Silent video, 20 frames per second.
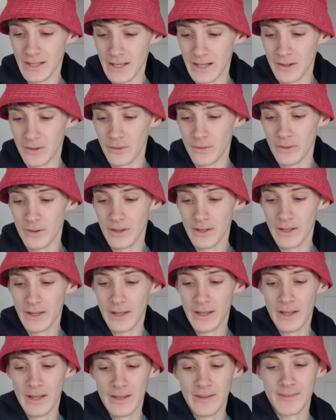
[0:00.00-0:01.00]
Now,
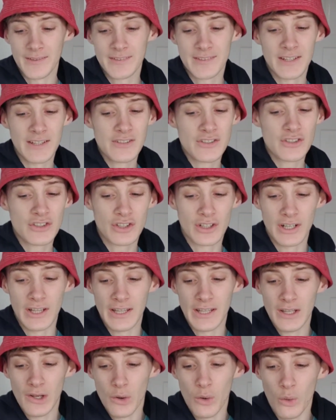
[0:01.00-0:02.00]

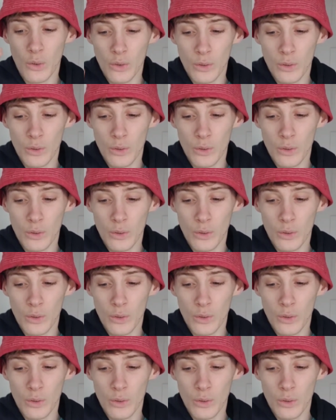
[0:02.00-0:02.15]
essentially,